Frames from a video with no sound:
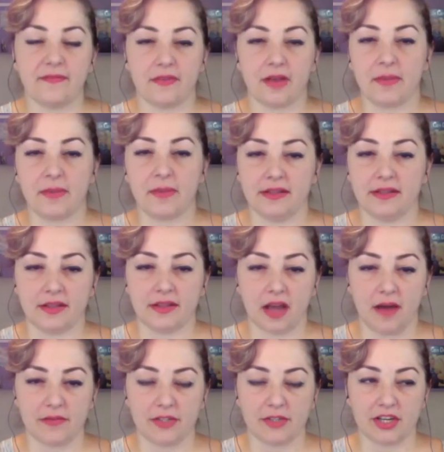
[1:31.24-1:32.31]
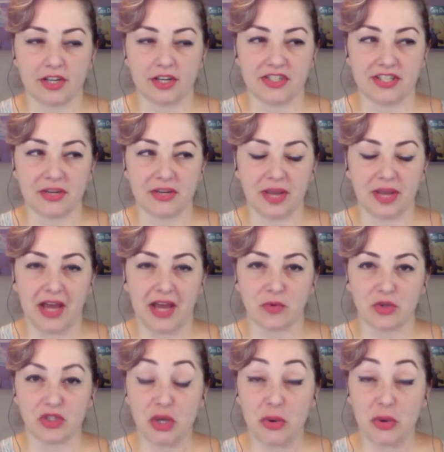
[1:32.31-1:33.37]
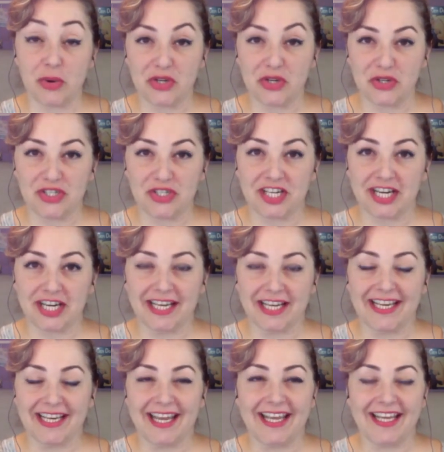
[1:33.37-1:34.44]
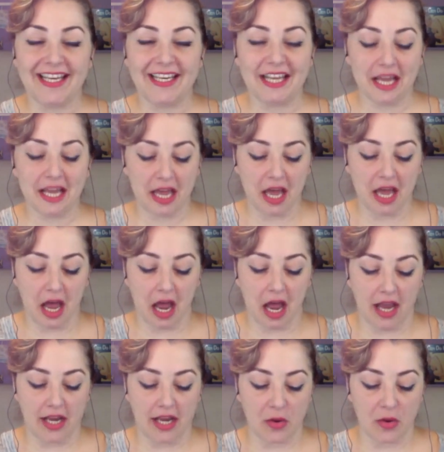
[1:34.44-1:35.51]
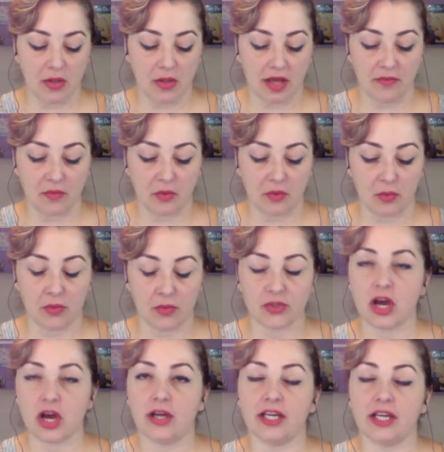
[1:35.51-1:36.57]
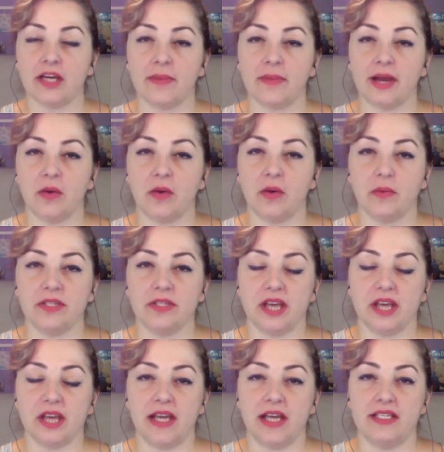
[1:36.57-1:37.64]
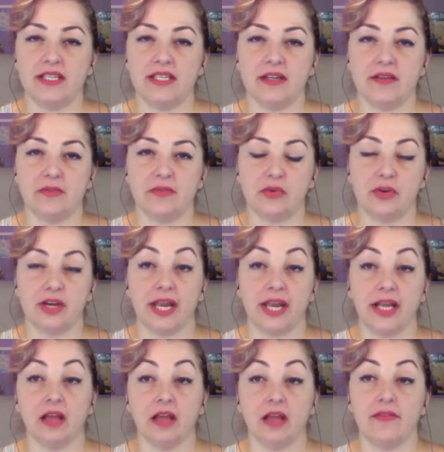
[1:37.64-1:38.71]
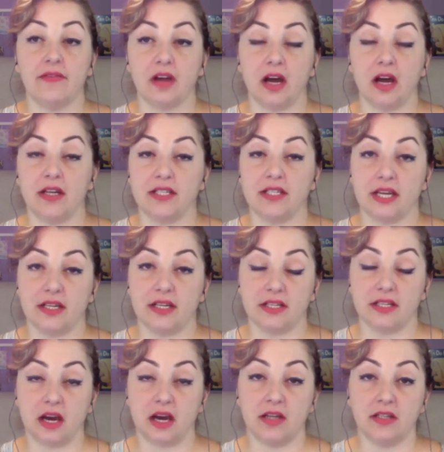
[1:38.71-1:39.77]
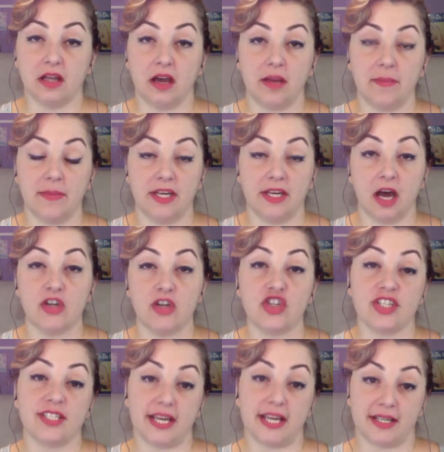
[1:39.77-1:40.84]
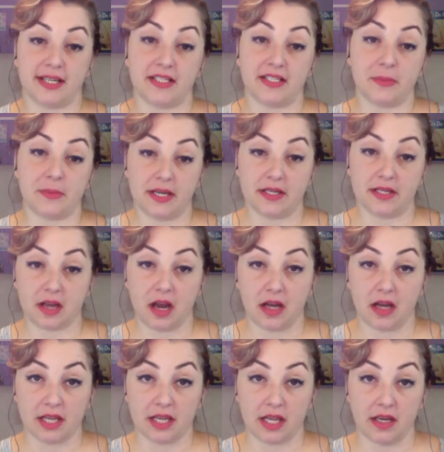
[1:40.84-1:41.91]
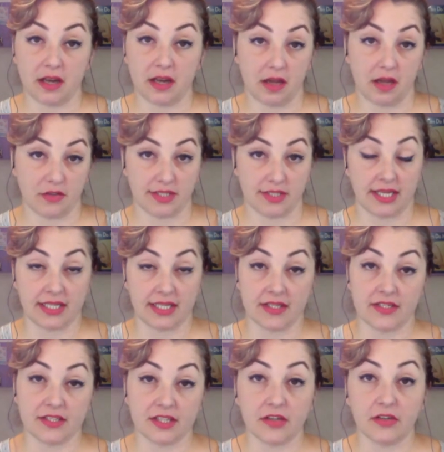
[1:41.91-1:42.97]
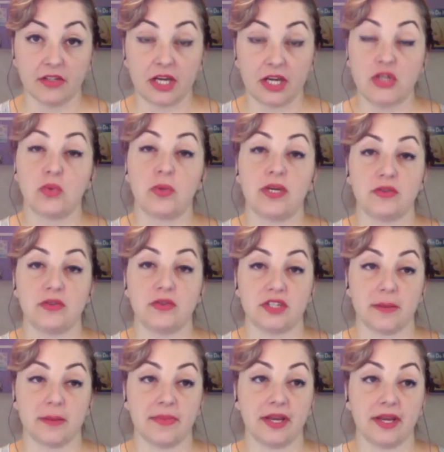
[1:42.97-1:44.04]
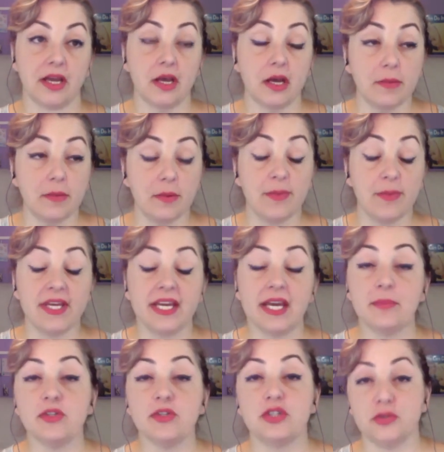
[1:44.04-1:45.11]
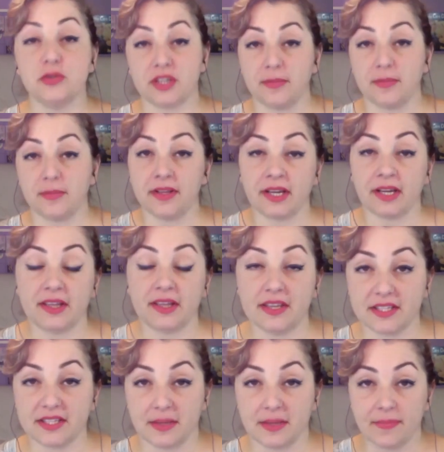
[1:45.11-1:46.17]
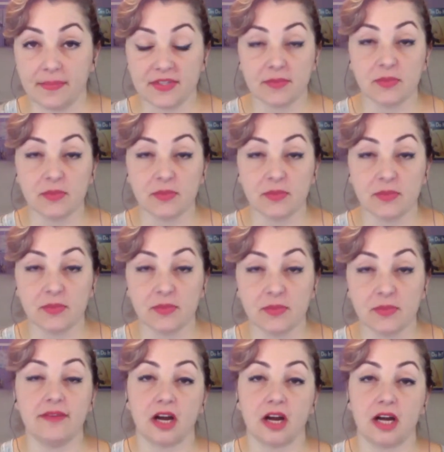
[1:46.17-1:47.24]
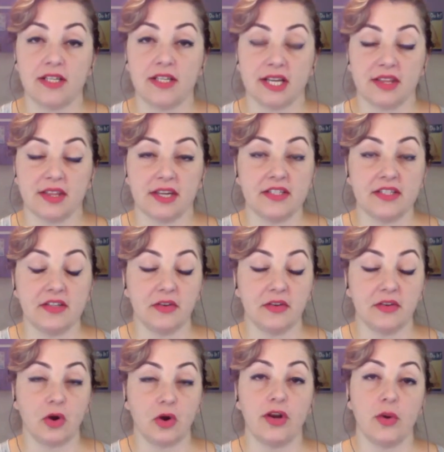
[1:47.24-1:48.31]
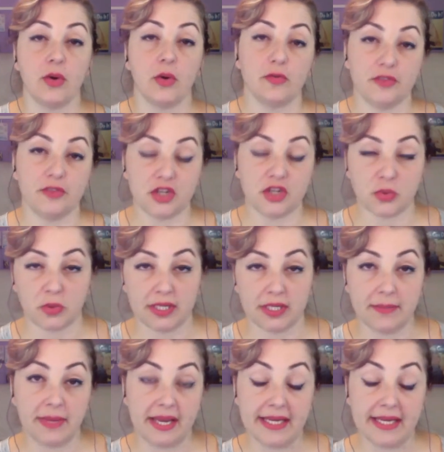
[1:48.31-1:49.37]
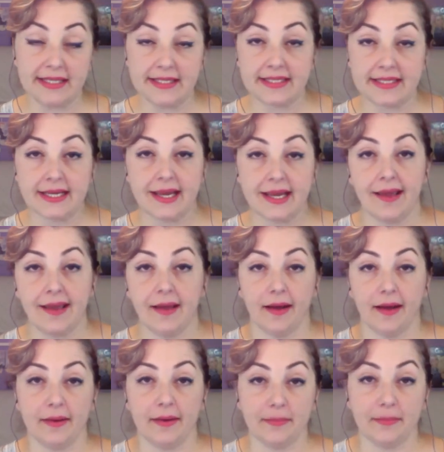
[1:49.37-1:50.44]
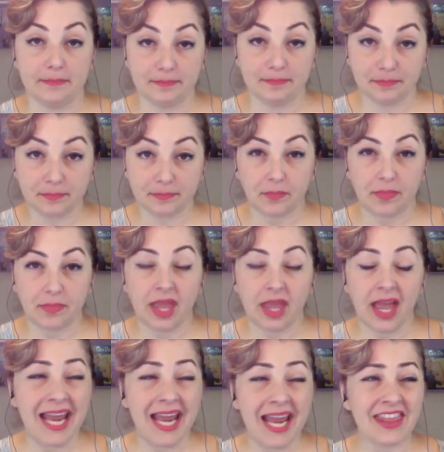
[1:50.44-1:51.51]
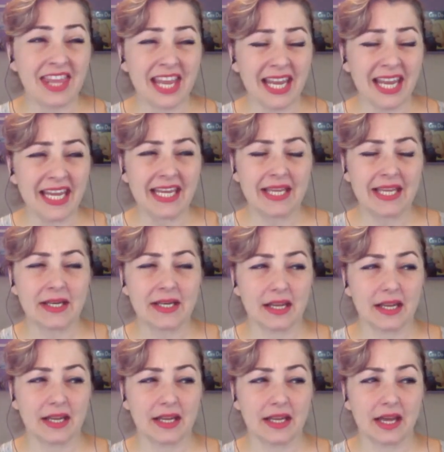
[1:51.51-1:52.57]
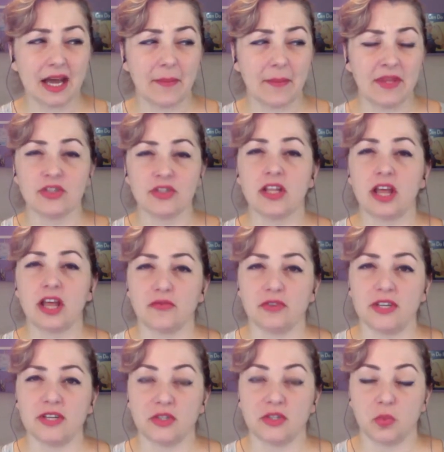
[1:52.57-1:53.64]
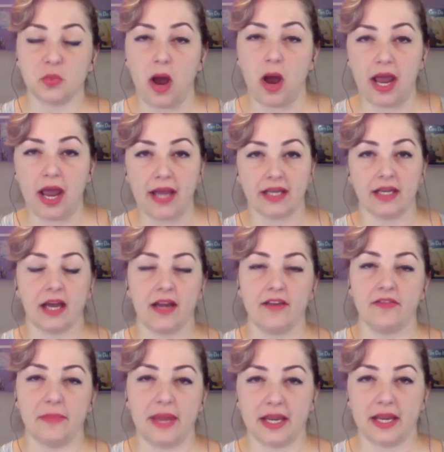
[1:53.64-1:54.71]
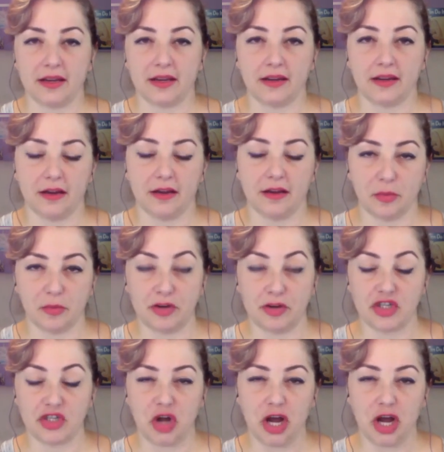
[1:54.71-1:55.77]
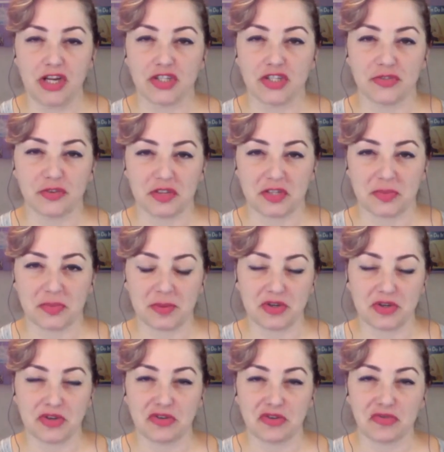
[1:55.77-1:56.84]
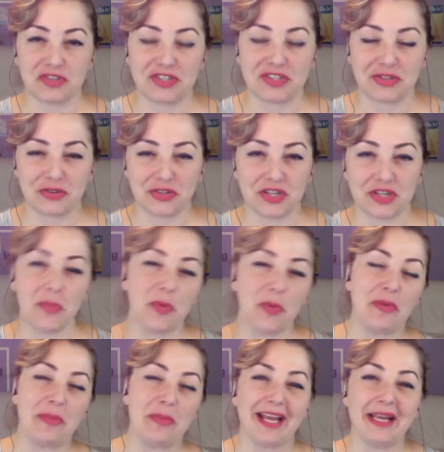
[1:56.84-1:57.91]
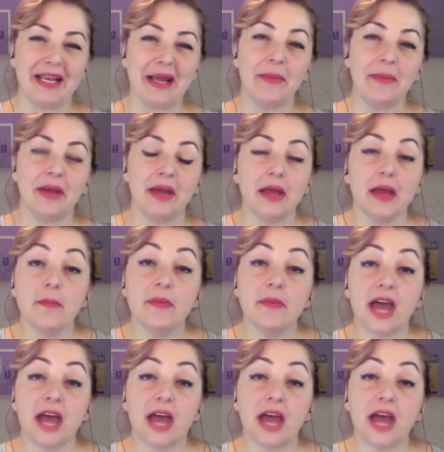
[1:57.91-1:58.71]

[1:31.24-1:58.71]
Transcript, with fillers: mean, the conversations that we had were so interesting, and I know a lot of what we were talking about was the idea of creating live content online, but not just text-based content, not just like necessarily a tweet or something, but being able to do something like this, some sort of live content that is either audio or visually based. I think there's a lot of reasons why. I can kind of make professional hunches for this, but I'm sure there's research somewhere to back it up. But the